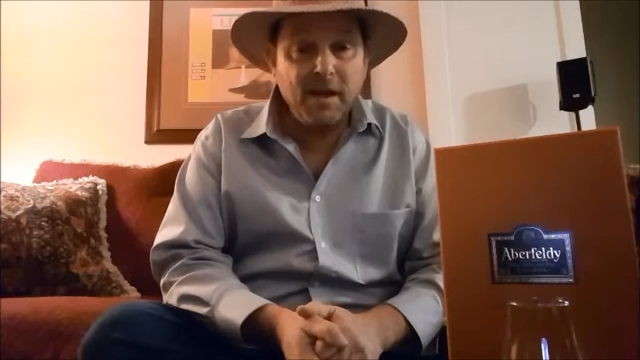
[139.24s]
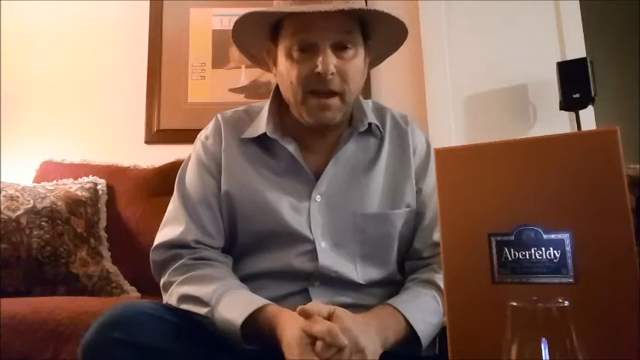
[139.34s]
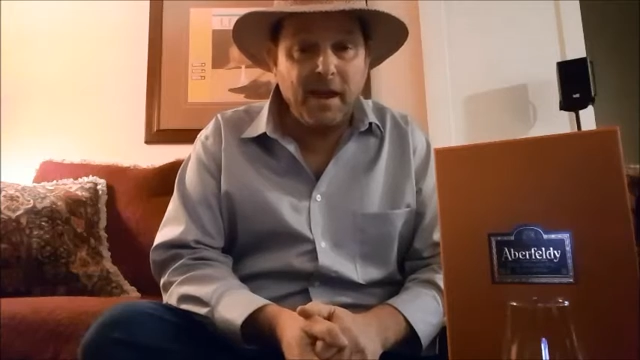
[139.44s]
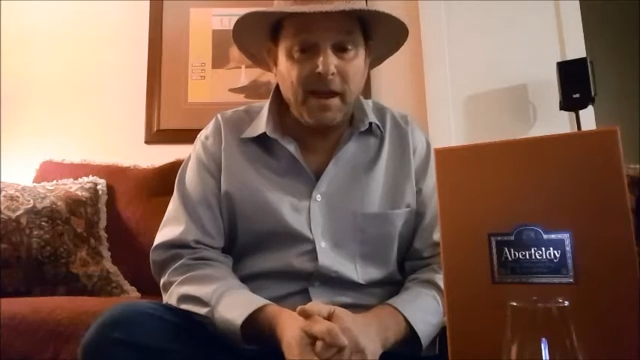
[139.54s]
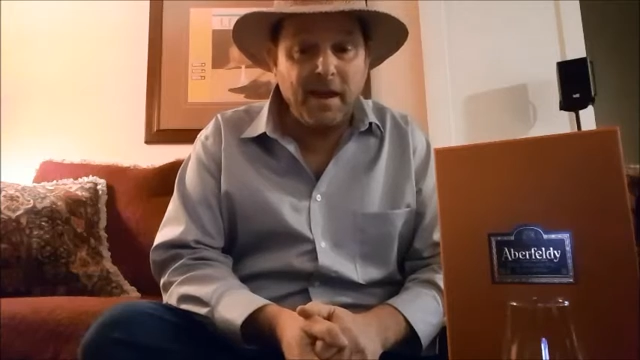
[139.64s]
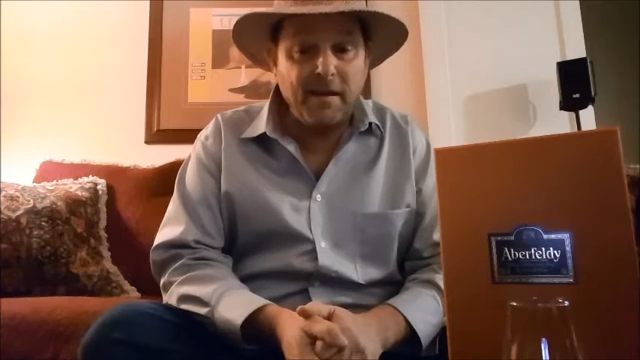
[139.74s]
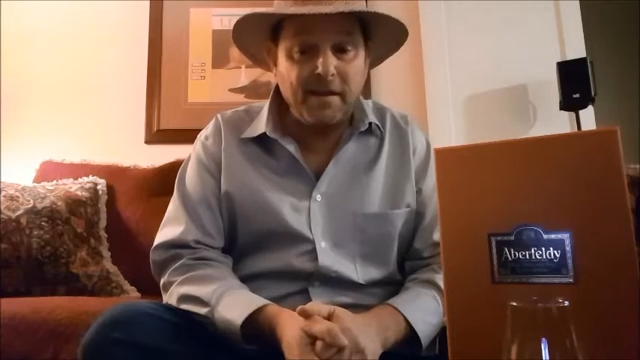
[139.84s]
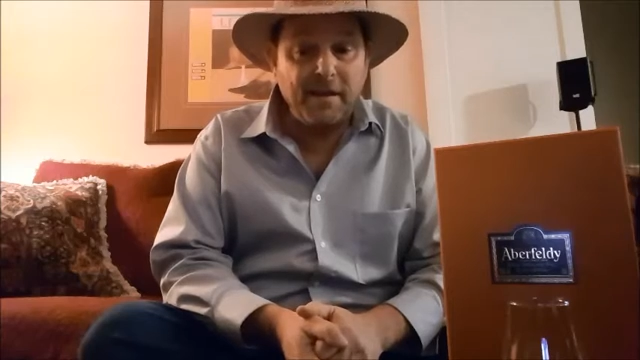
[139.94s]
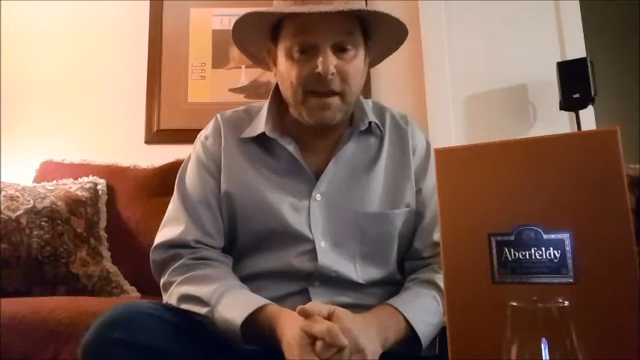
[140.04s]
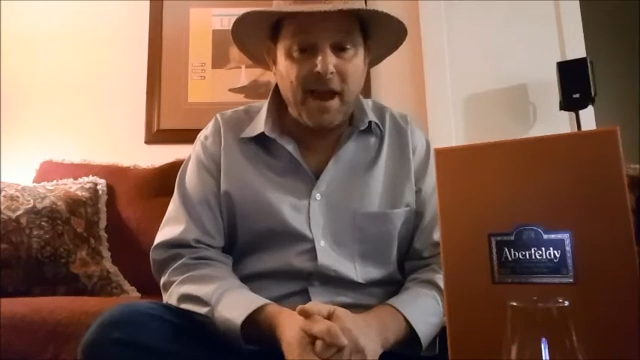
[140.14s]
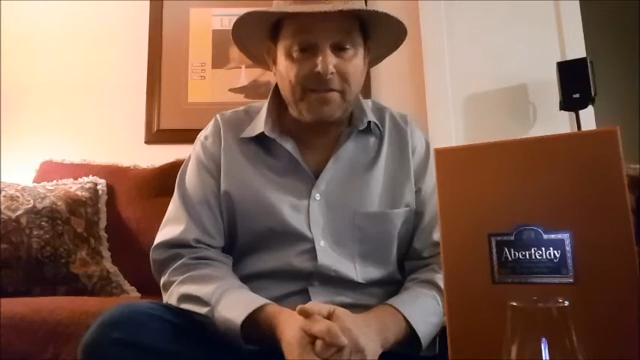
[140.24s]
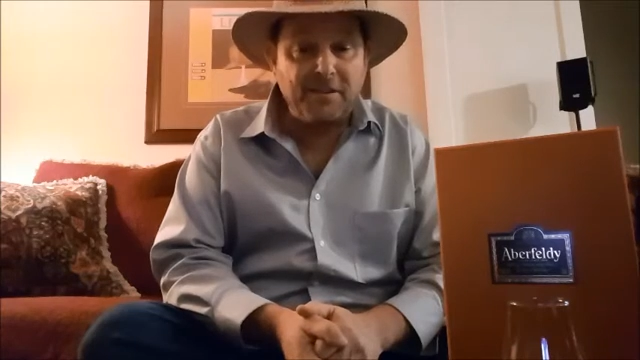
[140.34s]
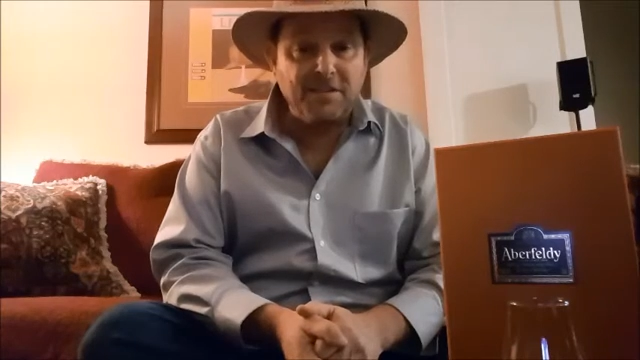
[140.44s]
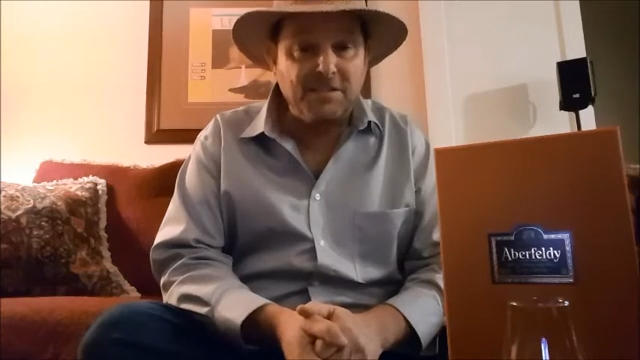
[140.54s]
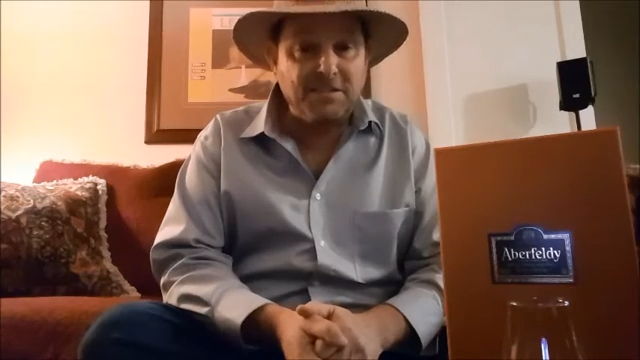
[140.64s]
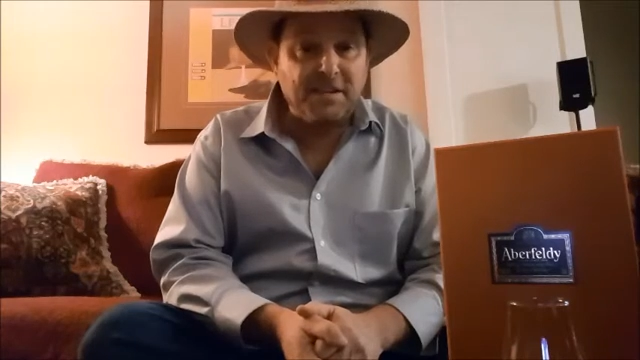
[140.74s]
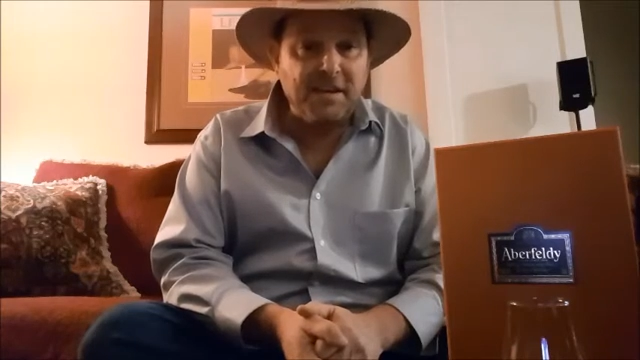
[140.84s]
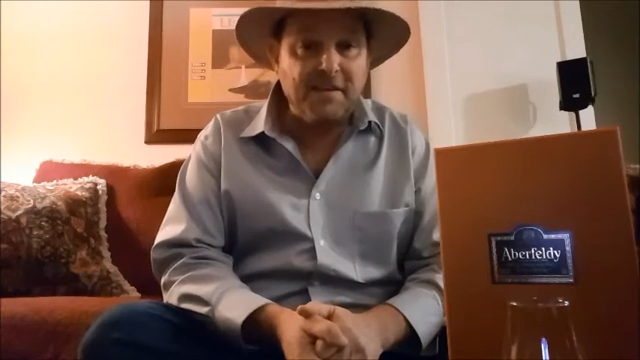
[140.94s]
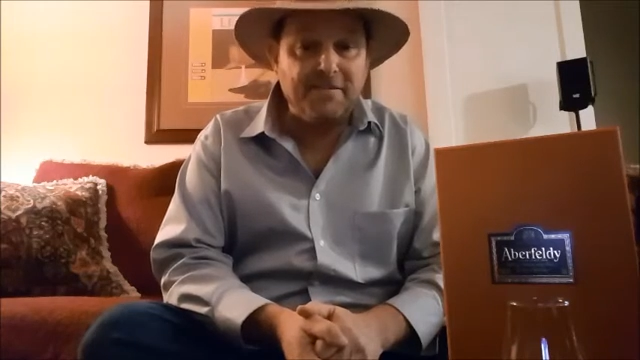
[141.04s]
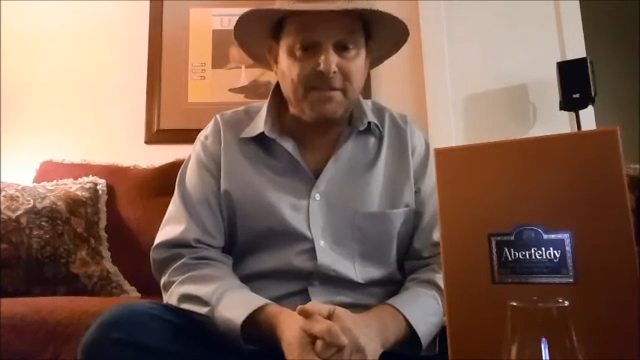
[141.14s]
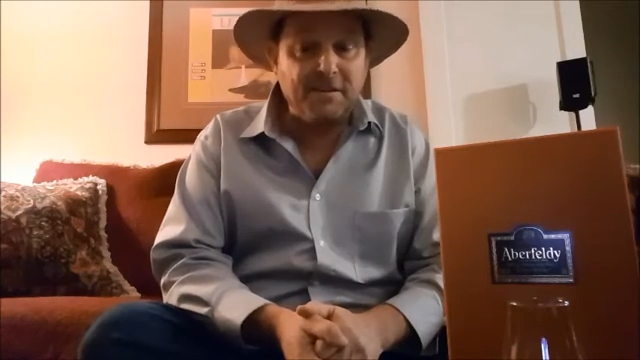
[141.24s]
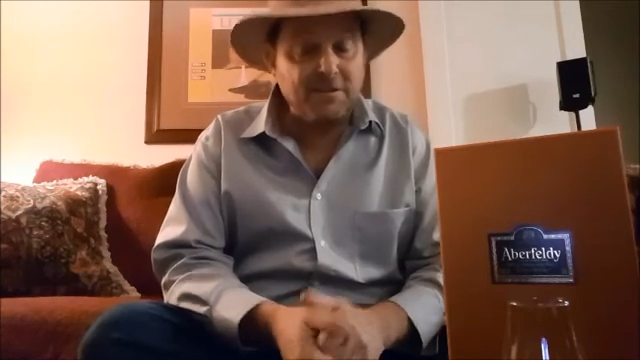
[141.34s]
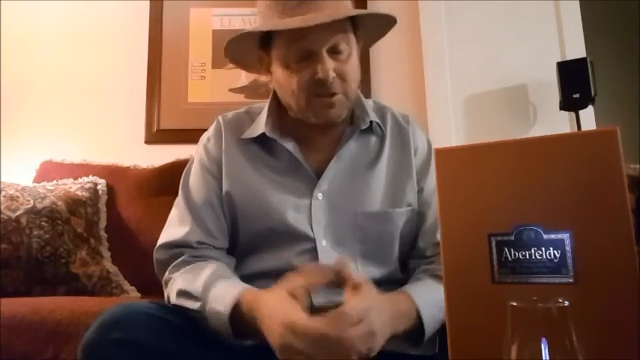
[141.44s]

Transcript: and he got these as a gift.